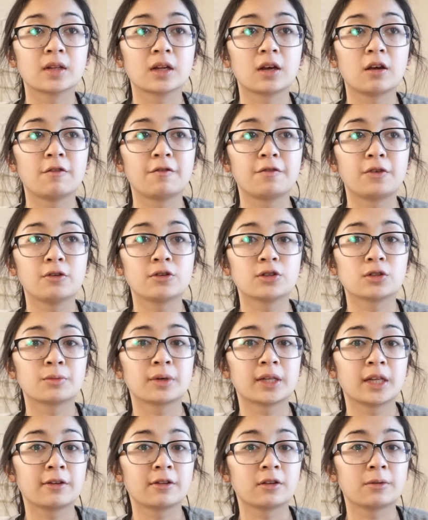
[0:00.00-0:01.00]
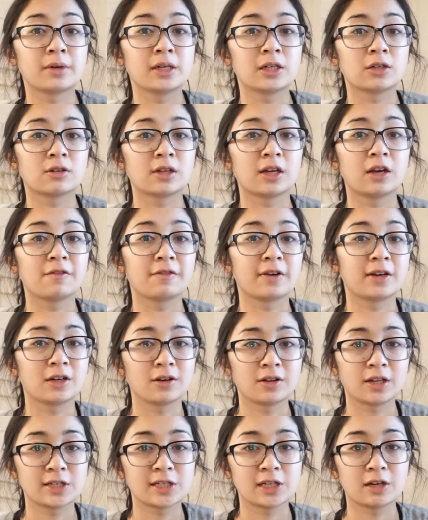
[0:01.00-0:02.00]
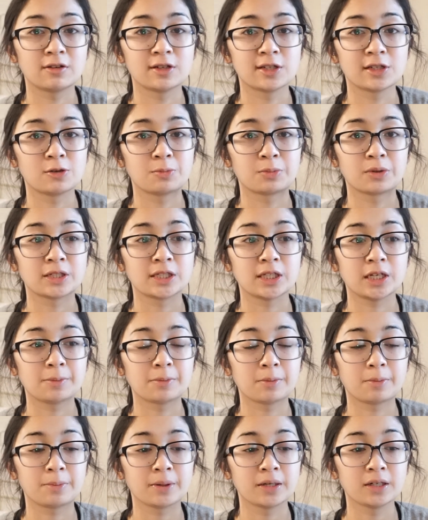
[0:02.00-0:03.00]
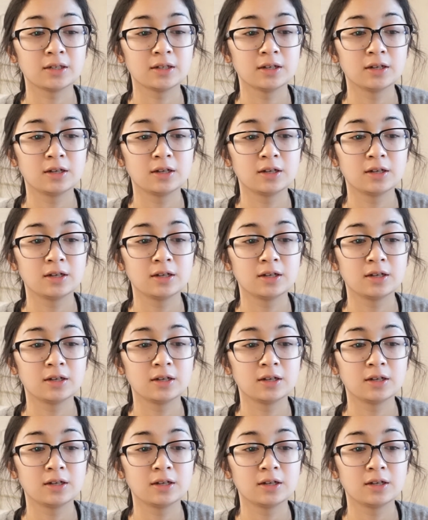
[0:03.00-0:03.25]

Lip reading: a future without them in your life. I know that sounds super deep, but